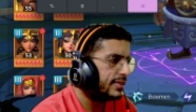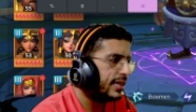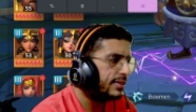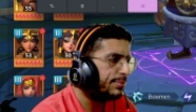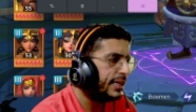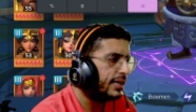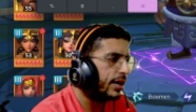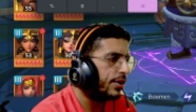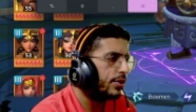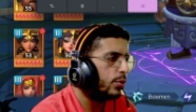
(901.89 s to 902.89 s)
That means
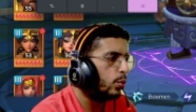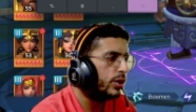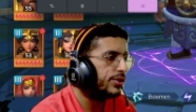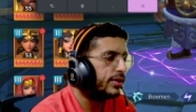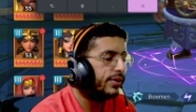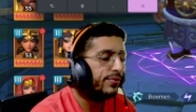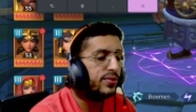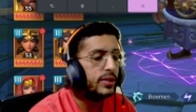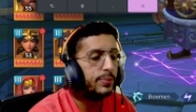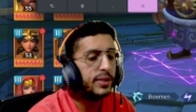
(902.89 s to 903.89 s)
another
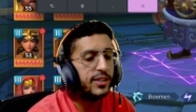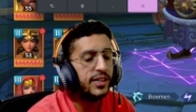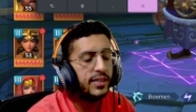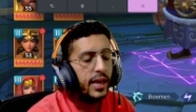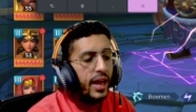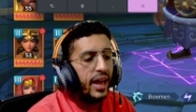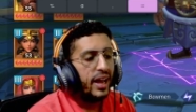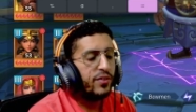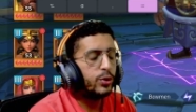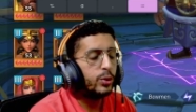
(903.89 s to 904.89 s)
150%.
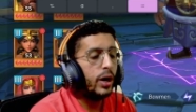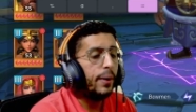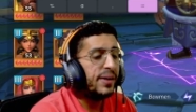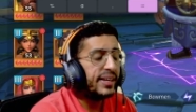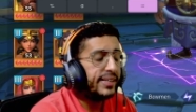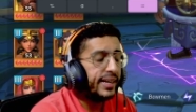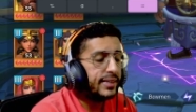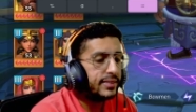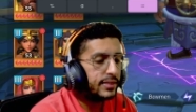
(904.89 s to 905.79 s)
If you're up against